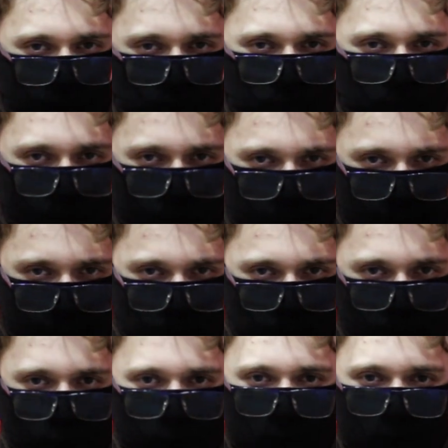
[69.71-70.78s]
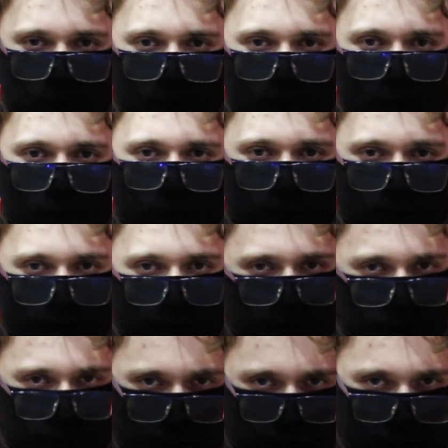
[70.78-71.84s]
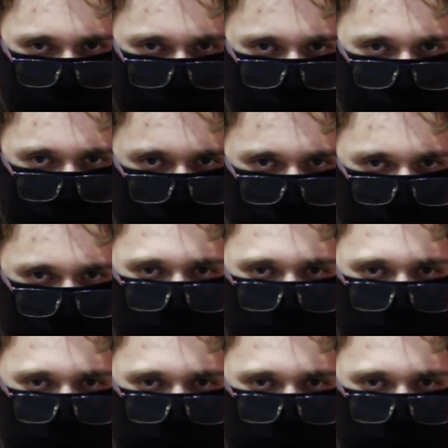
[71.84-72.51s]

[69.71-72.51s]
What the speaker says: the Soviet Ministry of Defense Industry